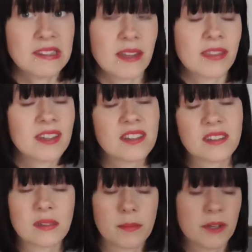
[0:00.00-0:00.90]
I think
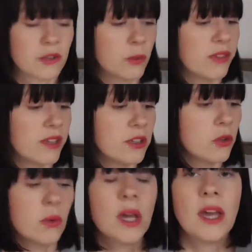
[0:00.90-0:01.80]
it's the best one they
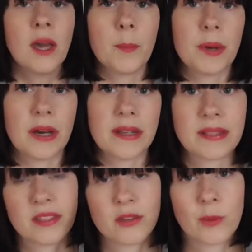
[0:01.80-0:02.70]
do, but
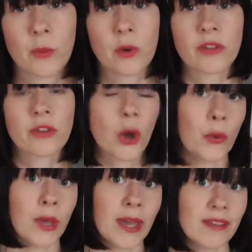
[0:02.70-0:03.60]
this one was
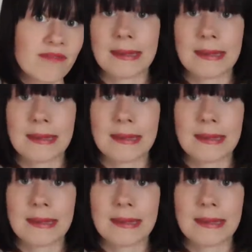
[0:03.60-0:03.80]
okay.